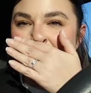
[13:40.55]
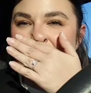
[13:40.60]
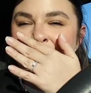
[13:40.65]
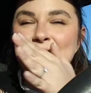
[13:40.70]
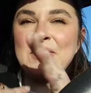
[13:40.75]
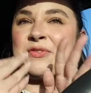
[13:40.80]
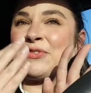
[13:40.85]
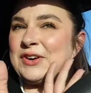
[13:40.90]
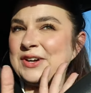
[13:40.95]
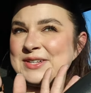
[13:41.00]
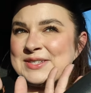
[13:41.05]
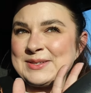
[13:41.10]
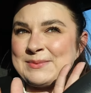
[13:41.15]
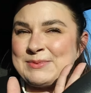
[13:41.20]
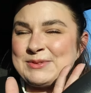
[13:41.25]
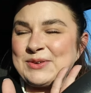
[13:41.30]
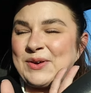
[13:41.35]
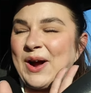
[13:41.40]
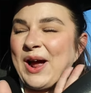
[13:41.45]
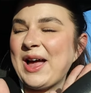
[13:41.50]
feel free to
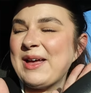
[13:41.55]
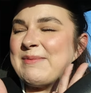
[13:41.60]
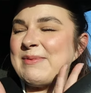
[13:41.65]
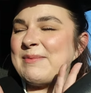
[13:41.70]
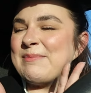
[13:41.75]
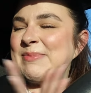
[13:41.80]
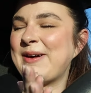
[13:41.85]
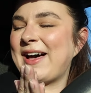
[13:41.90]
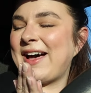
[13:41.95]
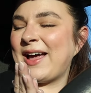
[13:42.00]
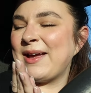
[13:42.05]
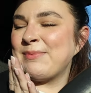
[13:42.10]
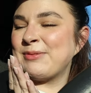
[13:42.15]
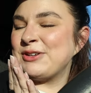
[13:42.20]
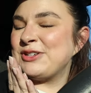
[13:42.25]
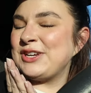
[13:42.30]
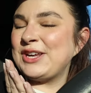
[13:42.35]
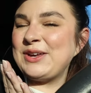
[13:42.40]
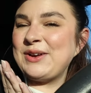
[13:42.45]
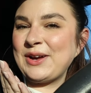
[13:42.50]
subscribe. But I
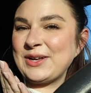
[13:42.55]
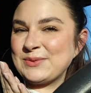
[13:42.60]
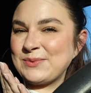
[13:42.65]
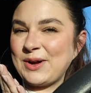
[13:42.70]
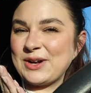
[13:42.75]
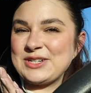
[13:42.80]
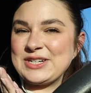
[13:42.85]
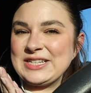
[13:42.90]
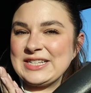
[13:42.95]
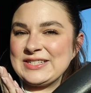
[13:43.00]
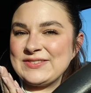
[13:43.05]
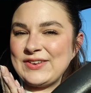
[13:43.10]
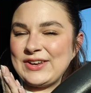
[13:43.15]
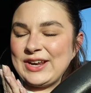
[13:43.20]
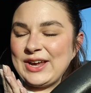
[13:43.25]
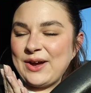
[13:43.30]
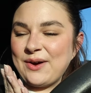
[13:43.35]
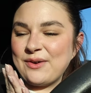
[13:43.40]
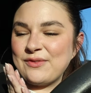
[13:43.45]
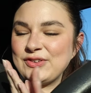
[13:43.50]
appreciate you guys watching this
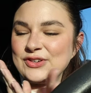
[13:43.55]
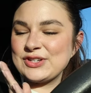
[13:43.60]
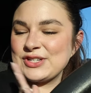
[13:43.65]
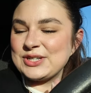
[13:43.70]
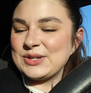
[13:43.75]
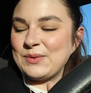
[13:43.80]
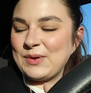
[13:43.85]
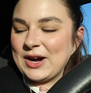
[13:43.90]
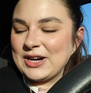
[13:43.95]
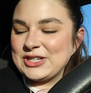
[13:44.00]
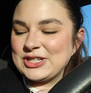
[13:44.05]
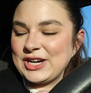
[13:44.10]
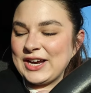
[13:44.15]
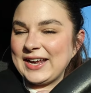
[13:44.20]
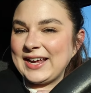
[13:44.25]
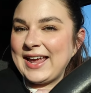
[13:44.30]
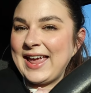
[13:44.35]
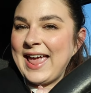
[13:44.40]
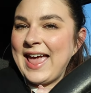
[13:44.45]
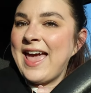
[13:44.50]
video if you're still
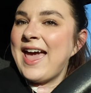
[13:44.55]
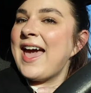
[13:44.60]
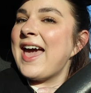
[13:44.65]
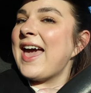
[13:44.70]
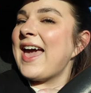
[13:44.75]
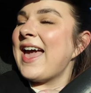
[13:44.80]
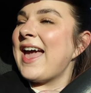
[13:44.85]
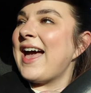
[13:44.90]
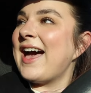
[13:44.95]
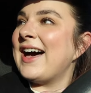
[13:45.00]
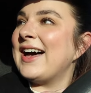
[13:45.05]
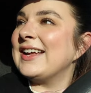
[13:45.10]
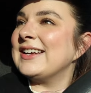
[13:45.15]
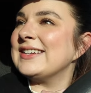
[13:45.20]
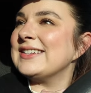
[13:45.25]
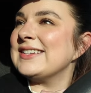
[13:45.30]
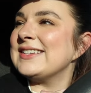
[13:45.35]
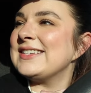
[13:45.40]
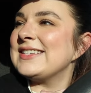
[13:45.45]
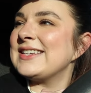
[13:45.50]
watching.
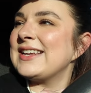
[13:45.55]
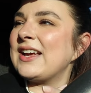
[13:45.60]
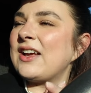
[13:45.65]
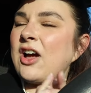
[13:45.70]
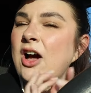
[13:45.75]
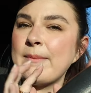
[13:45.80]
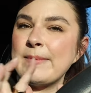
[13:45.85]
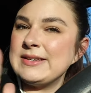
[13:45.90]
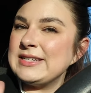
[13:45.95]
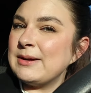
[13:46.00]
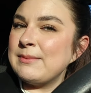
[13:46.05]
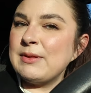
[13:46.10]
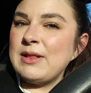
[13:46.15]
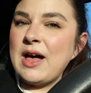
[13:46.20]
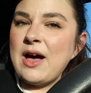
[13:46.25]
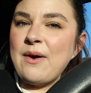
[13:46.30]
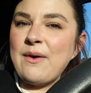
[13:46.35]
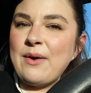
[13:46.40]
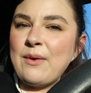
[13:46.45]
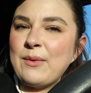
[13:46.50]
And comment down
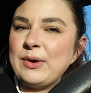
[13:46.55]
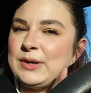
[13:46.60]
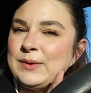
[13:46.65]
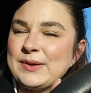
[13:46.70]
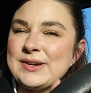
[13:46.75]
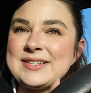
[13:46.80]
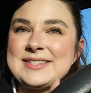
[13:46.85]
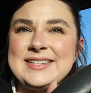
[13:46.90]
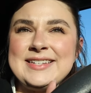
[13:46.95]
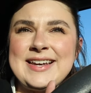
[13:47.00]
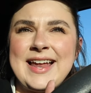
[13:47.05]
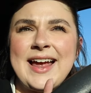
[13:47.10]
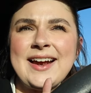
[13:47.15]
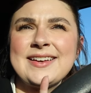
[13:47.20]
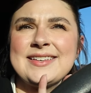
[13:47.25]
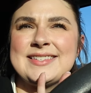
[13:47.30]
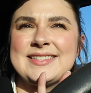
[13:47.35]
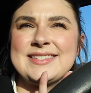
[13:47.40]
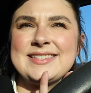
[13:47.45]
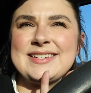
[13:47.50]
below what you want to see
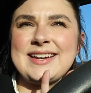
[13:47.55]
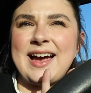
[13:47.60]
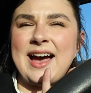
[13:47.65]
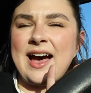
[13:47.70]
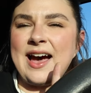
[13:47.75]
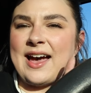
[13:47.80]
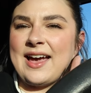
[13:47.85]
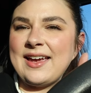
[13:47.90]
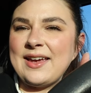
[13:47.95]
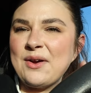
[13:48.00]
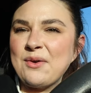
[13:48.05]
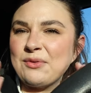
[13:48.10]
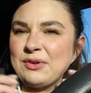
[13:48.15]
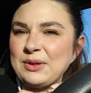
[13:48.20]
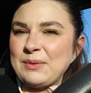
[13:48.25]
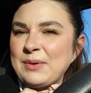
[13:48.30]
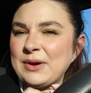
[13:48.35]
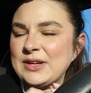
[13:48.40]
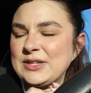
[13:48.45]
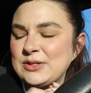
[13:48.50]
next. I
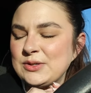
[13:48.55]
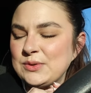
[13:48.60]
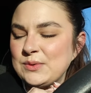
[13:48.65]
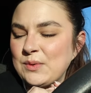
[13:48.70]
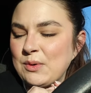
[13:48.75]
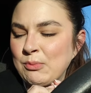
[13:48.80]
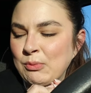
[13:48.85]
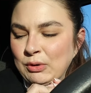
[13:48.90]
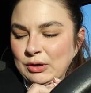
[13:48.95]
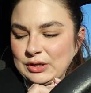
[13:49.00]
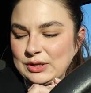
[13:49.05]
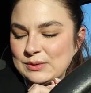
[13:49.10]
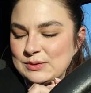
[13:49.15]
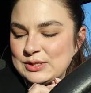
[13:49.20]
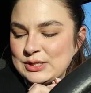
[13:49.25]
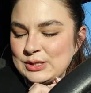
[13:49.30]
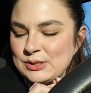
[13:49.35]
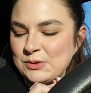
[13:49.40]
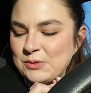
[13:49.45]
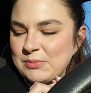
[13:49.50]
really want to do more
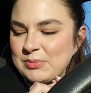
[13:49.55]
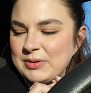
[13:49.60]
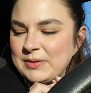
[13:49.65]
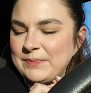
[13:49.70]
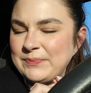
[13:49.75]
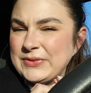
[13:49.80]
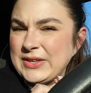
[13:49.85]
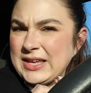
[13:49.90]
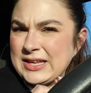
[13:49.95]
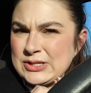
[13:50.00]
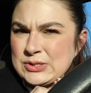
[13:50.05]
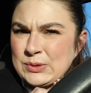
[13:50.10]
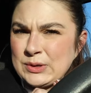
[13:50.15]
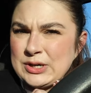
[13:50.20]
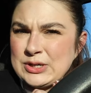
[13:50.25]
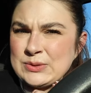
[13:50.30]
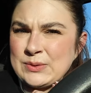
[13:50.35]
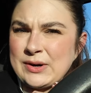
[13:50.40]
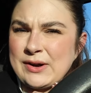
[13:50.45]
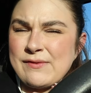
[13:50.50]
YouTube in
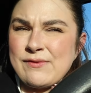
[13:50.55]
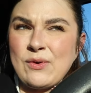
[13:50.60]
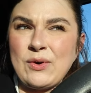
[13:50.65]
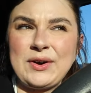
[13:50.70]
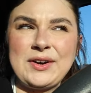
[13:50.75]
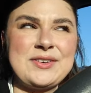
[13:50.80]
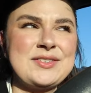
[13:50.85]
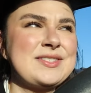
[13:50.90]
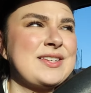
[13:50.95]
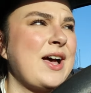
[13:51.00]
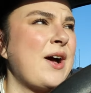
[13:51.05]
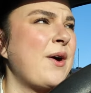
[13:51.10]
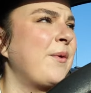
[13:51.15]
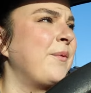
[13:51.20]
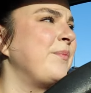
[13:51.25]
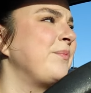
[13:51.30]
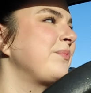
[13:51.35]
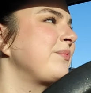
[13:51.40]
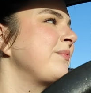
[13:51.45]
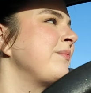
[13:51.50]
2024. So